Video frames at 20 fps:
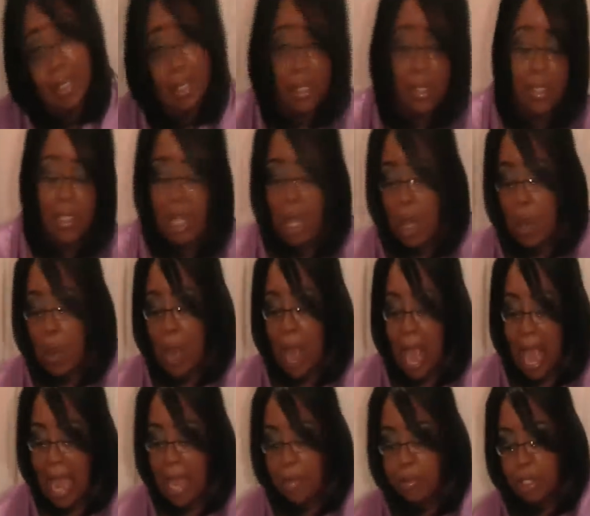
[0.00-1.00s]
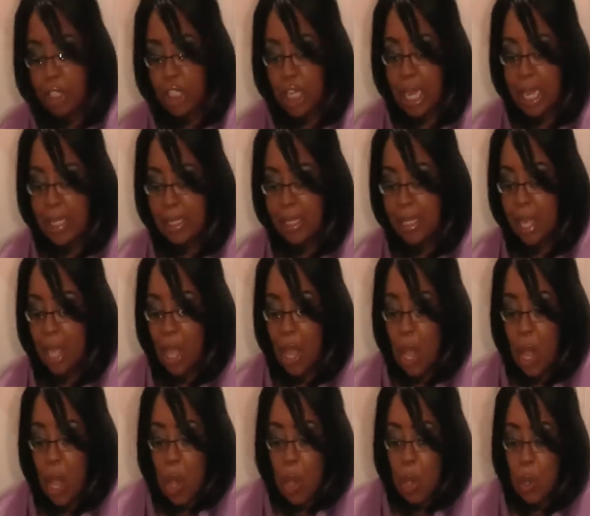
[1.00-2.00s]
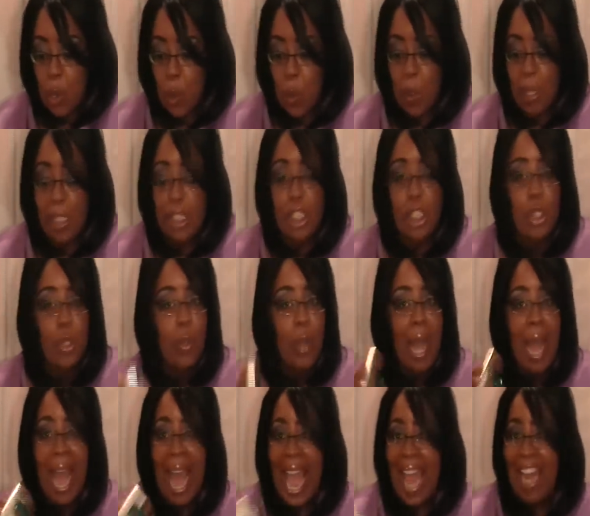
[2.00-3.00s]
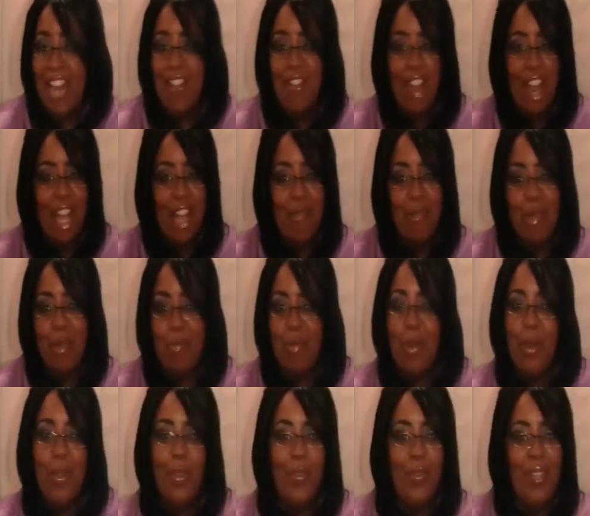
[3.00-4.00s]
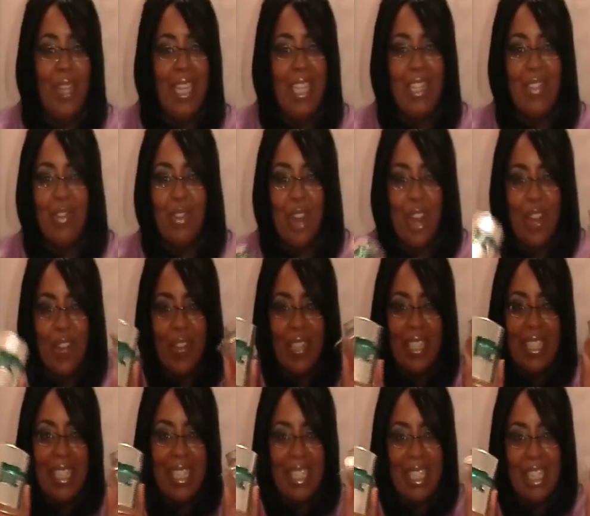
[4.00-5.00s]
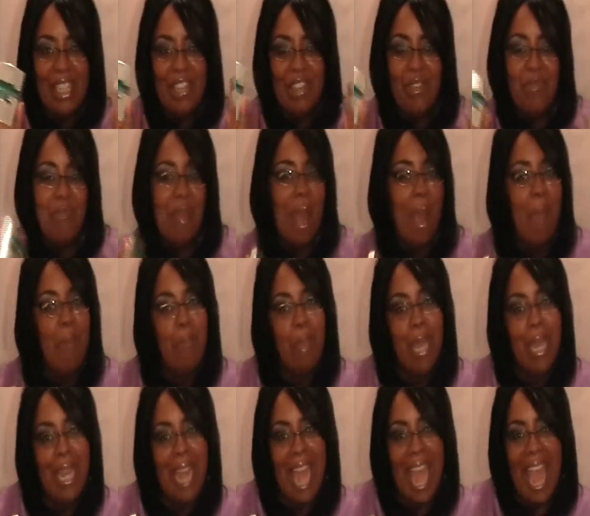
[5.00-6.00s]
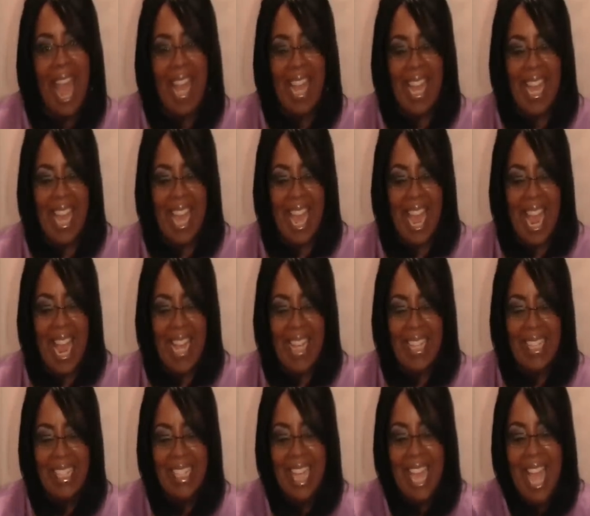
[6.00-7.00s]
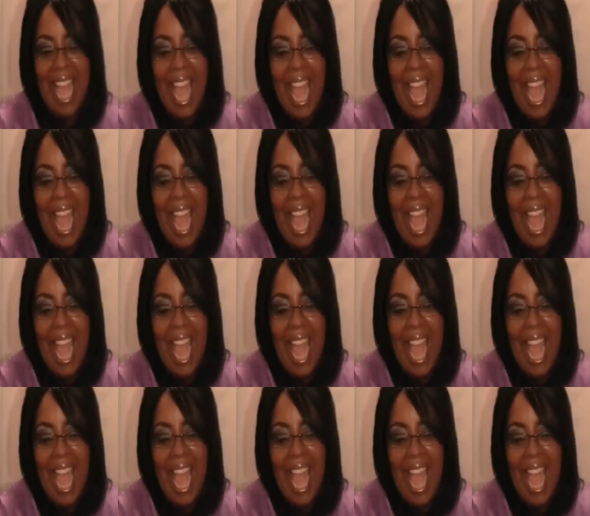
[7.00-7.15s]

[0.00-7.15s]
So I am just going to highly recommend both of these fragrances to my men and kings.